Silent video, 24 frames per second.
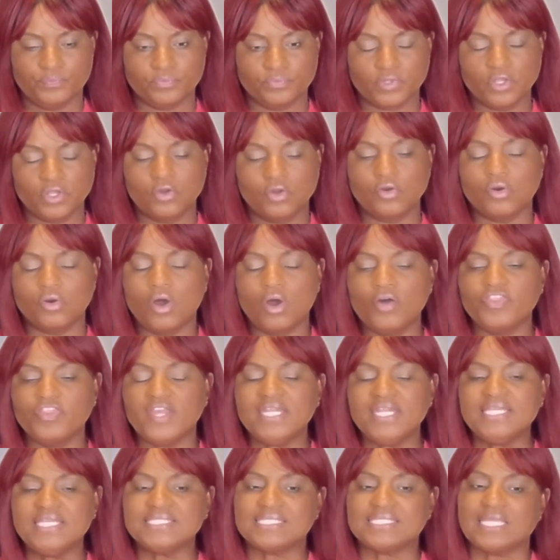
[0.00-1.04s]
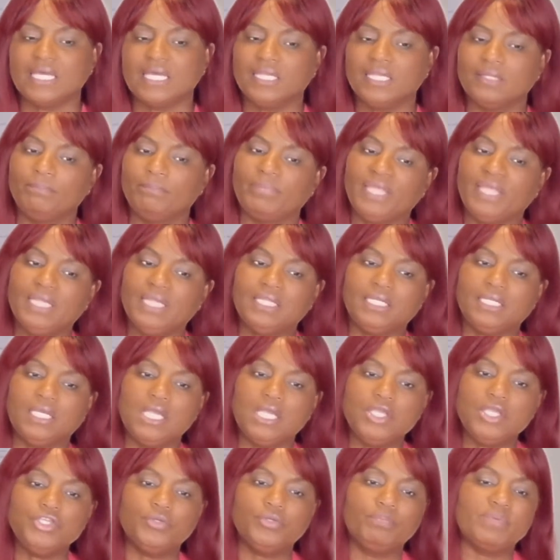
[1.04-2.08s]
Growth and scalability
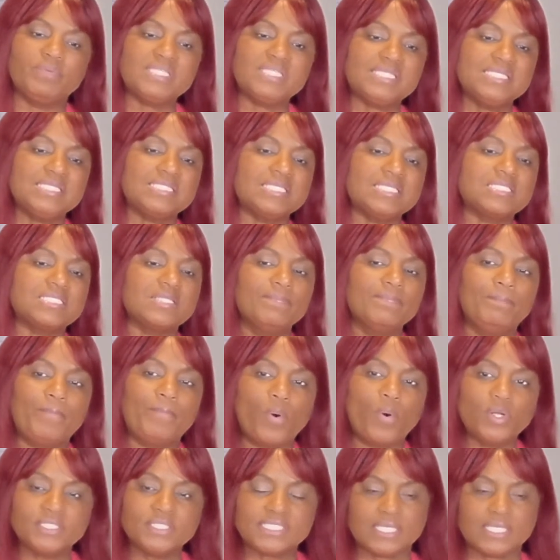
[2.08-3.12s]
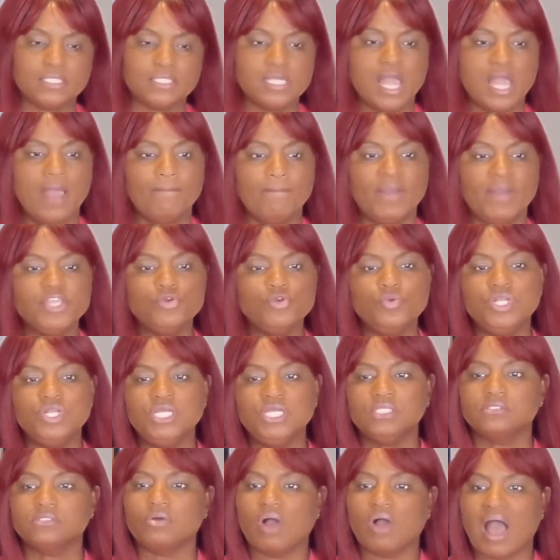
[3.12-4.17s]
in your business is important, but you
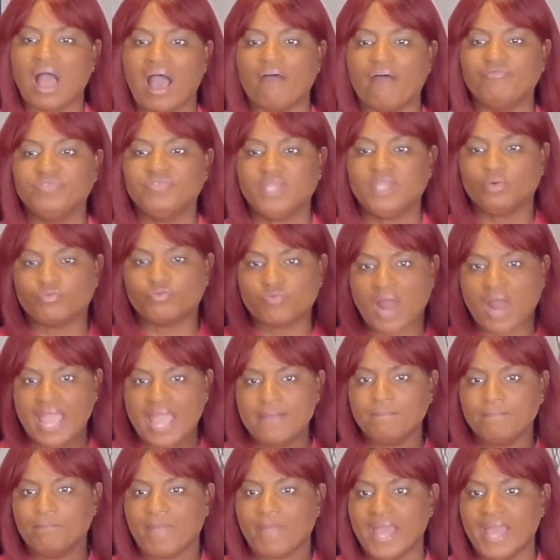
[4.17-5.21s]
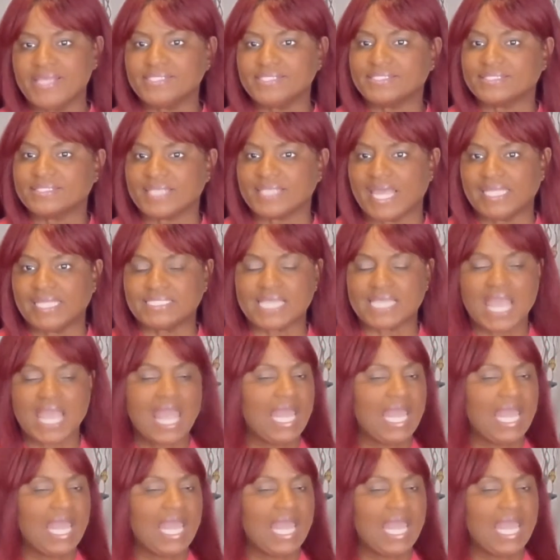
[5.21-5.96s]
need to have the right mindset.